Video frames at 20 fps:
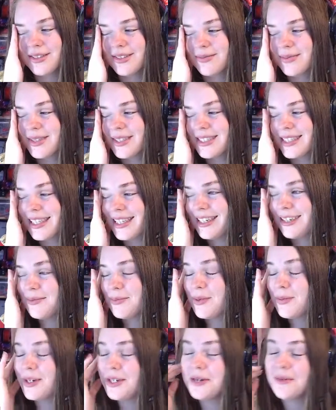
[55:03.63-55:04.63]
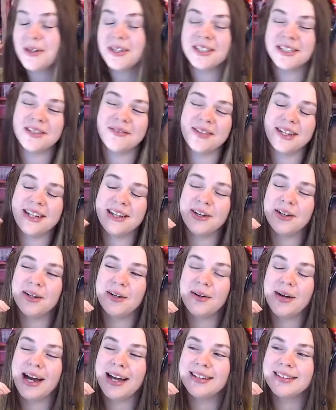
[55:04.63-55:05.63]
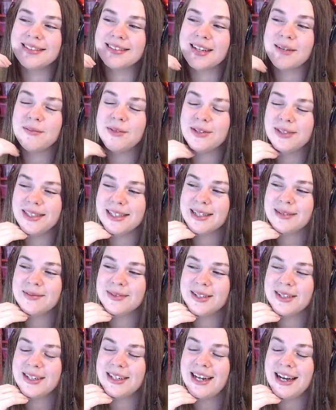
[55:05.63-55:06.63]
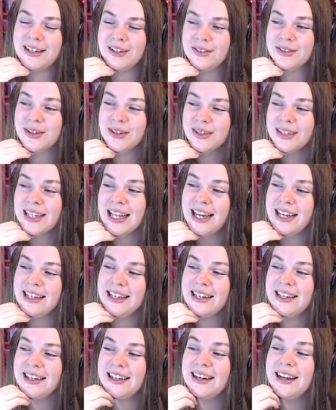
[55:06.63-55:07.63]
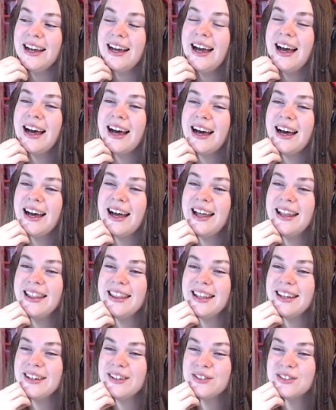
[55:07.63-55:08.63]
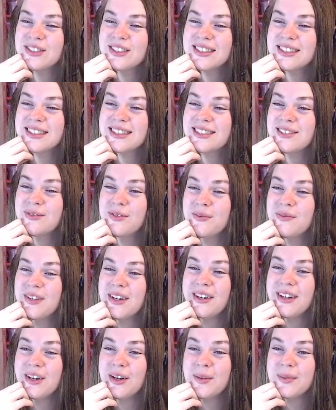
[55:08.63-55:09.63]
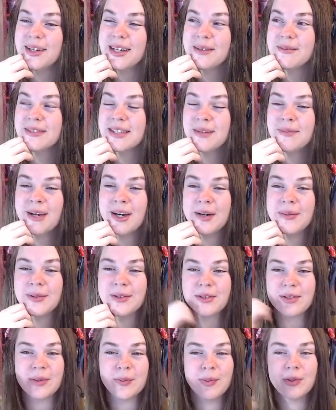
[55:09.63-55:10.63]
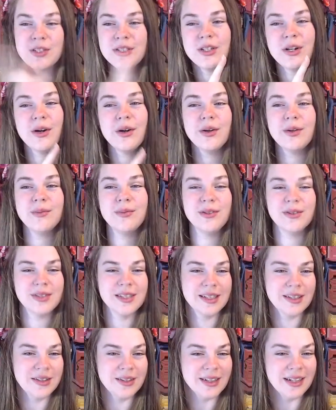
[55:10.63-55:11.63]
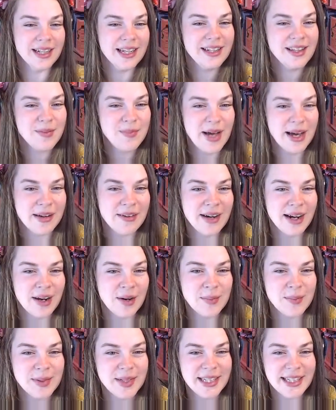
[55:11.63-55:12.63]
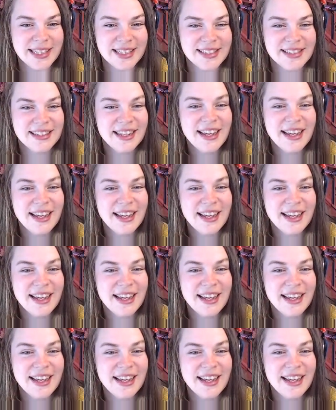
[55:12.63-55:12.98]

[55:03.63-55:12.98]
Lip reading: mostly, but when you're watching a video and some music comes on and you don't like it, and then the video becomes unbearable. So put your own music on in the background, please.